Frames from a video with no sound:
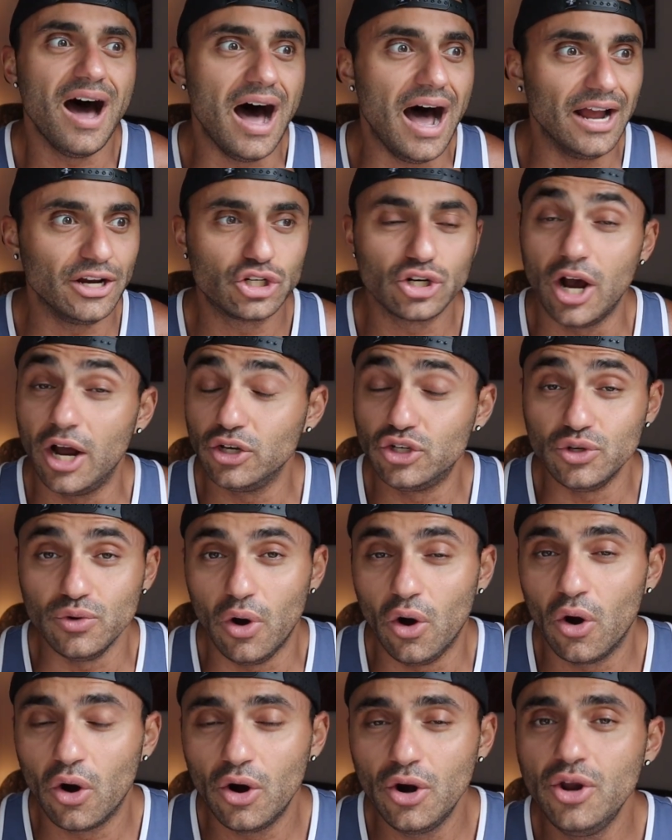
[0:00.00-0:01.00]
I tried
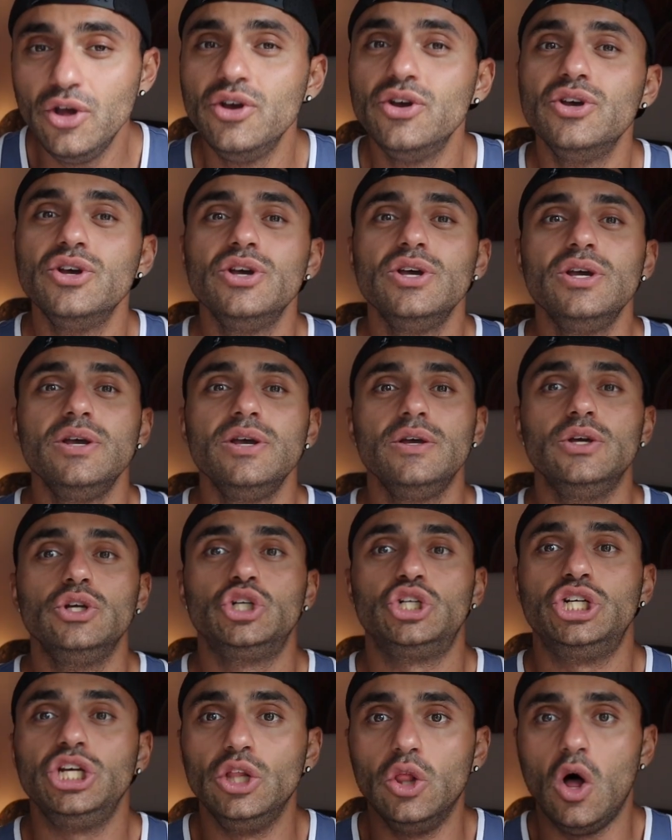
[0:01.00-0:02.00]
too hard,
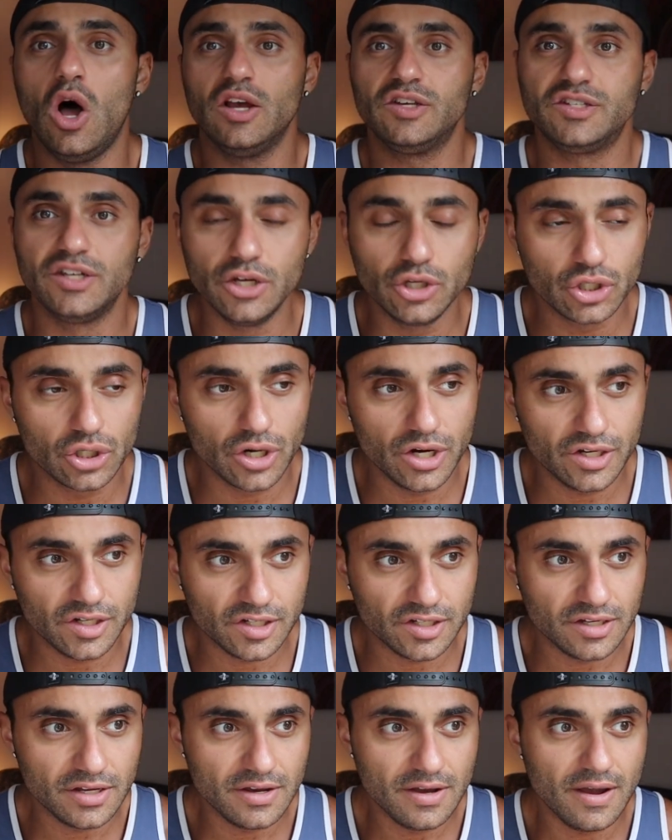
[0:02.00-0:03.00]
she lost
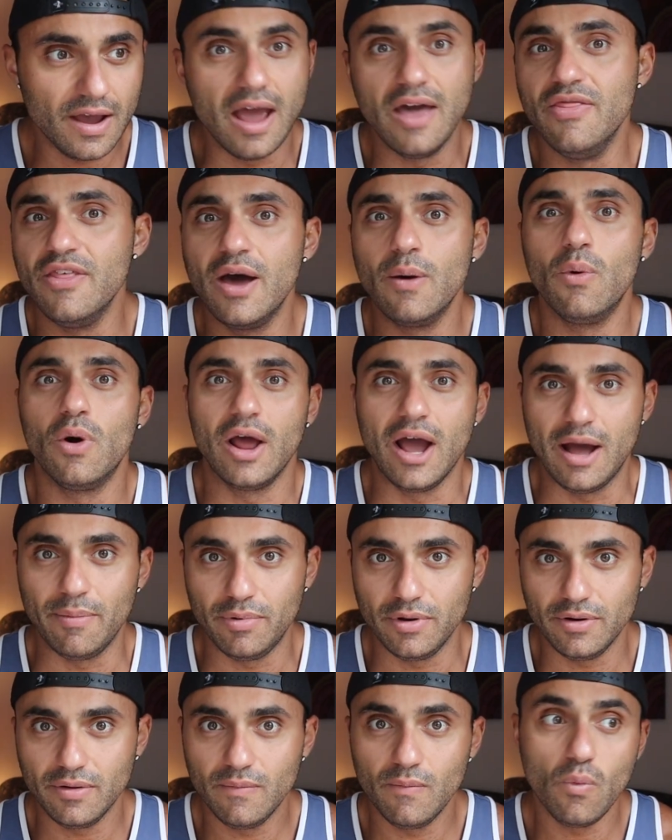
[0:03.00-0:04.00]
interest, and then what
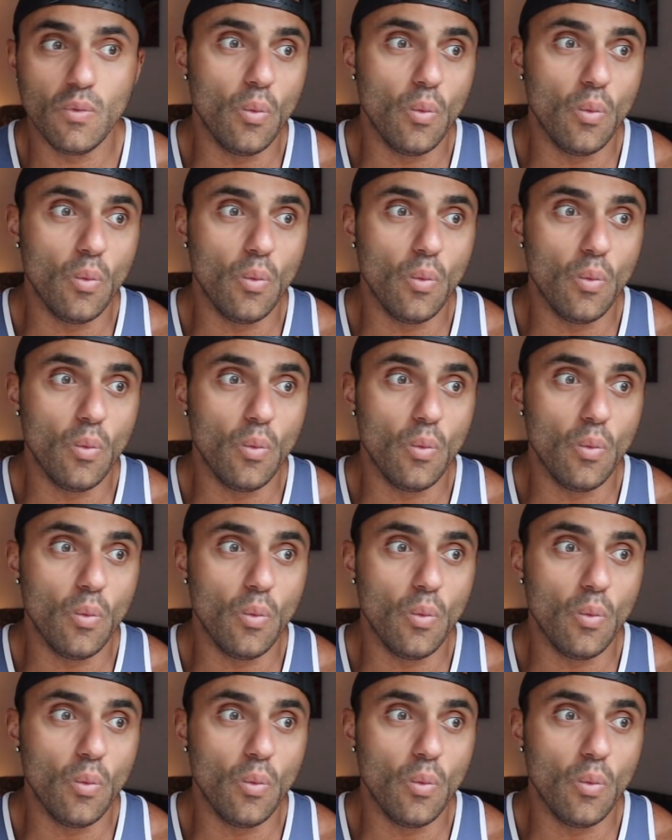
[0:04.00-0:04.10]
happened?